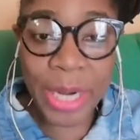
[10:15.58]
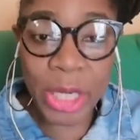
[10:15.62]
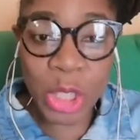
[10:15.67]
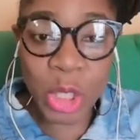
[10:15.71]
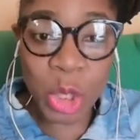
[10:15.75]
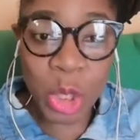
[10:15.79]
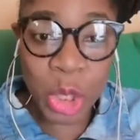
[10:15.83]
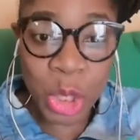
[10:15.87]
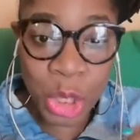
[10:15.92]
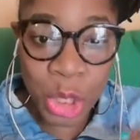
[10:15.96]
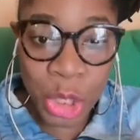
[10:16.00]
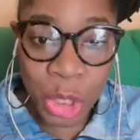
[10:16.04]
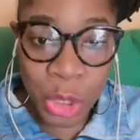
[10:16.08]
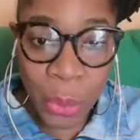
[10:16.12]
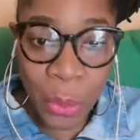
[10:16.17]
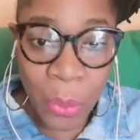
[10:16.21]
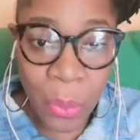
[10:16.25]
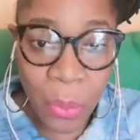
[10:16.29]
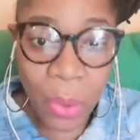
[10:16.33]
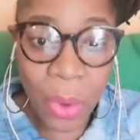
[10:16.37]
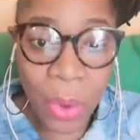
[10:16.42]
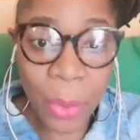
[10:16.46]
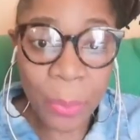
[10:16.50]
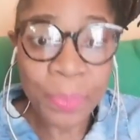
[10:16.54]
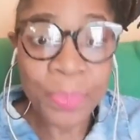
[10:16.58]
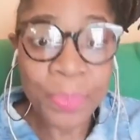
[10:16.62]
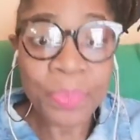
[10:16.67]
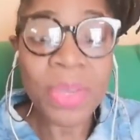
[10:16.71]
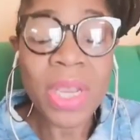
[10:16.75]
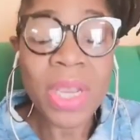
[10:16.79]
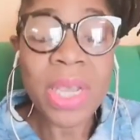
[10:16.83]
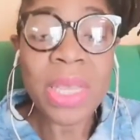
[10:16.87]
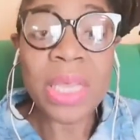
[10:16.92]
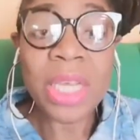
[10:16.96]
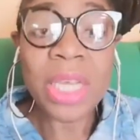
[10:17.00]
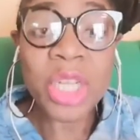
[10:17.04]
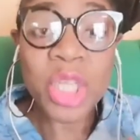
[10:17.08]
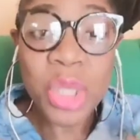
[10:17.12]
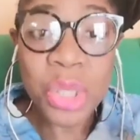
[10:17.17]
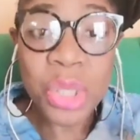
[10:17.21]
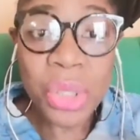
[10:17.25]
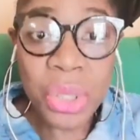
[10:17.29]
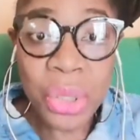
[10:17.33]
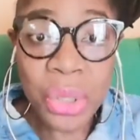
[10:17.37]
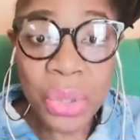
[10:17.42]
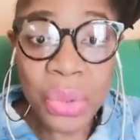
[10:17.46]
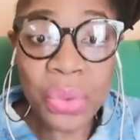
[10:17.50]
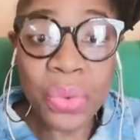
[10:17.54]
sure that
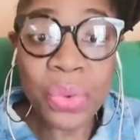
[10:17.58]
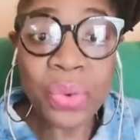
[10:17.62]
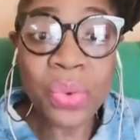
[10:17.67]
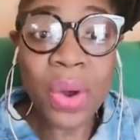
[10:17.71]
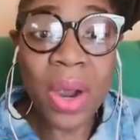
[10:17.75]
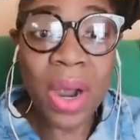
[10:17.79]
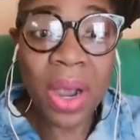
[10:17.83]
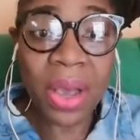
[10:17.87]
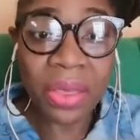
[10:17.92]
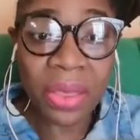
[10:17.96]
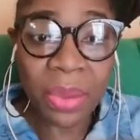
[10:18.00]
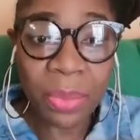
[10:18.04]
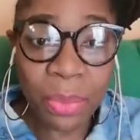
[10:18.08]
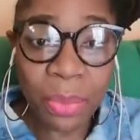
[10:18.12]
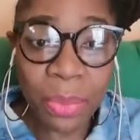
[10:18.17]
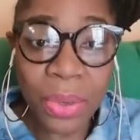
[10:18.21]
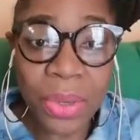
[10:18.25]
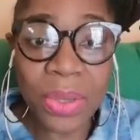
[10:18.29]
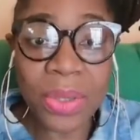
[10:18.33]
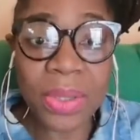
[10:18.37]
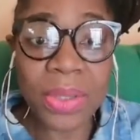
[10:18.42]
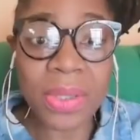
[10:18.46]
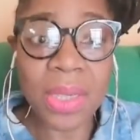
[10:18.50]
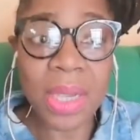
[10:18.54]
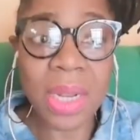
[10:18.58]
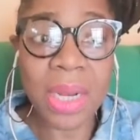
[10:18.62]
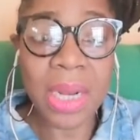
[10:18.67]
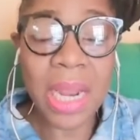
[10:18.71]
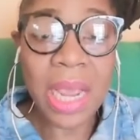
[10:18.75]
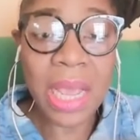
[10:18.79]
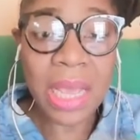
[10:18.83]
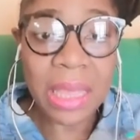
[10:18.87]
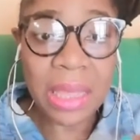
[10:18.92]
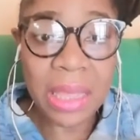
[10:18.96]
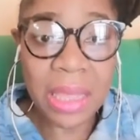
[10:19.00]
you are the person